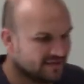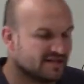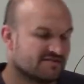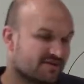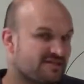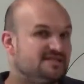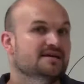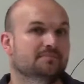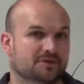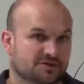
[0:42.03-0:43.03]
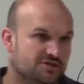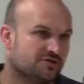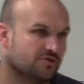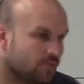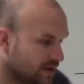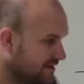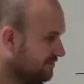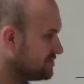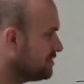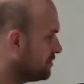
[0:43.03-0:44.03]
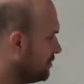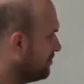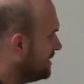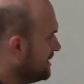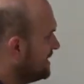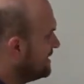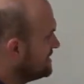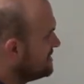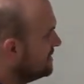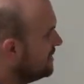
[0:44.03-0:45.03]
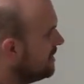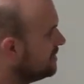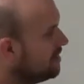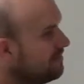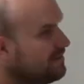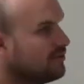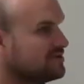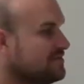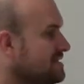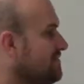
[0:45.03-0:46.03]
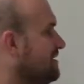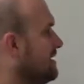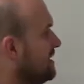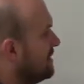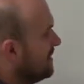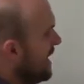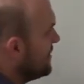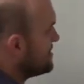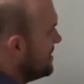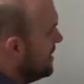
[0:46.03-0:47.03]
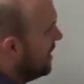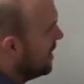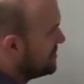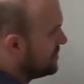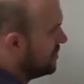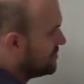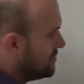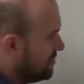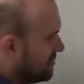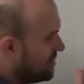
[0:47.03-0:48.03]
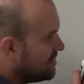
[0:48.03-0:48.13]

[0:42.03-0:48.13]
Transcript: that is very similar to the one of a circle, but it gets a, a little bit more specific and it allows us to go to.